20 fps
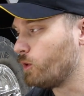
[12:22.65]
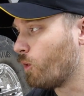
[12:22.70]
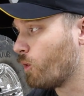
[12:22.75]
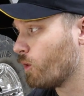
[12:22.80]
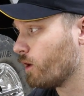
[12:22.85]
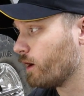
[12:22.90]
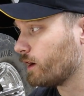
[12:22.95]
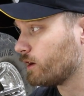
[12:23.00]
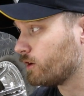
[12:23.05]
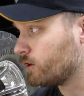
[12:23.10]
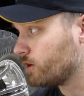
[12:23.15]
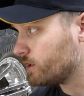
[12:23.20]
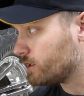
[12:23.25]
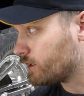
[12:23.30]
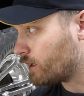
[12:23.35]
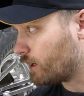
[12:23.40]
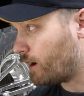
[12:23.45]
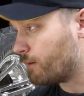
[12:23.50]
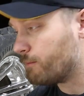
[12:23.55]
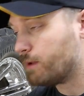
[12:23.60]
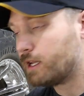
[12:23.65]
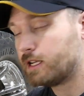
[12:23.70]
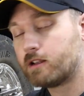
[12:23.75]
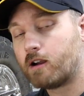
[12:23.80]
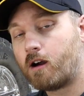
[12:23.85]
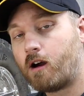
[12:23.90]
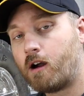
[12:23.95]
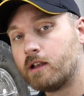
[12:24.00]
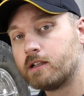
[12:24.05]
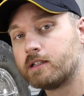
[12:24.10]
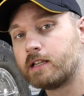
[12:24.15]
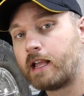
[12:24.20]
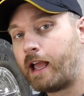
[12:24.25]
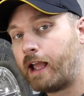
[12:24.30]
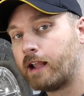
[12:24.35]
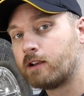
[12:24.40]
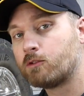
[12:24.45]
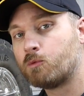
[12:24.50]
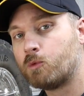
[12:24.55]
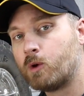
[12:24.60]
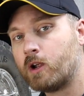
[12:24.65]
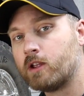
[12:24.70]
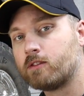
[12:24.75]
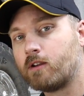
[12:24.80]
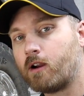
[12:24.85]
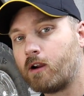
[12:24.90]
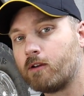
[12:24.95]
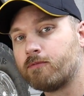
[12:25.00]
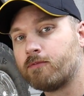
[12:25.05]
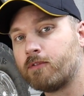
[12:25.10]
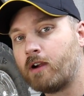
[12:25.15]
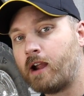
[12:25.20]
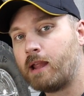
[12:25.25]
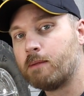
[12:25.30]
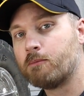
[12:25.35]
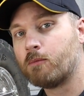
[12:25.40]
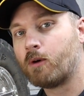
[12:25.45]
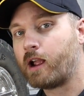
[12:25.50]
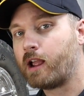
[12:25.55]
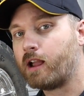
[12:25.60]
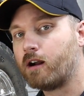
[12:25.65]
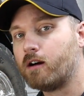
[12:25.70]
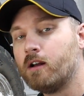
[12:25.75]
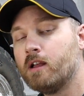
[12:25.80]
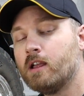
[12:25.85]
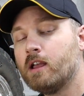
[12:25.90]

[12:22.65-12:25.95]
or it could come in contact with our frame rail.